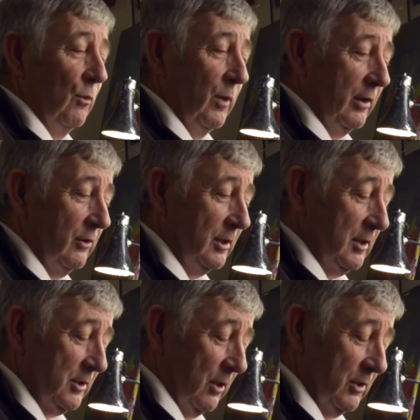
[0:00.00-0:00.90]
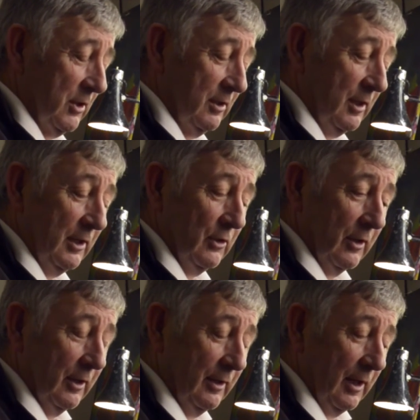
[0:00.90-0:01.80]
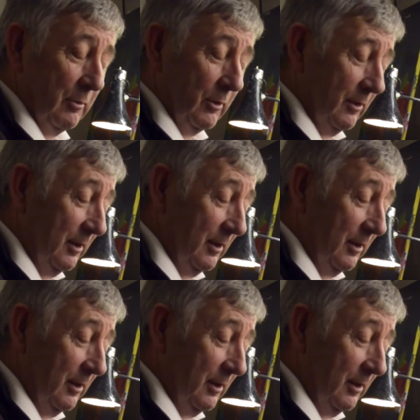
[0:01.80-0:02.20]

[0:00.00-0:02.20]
when Teresa shouts your tea's on the table.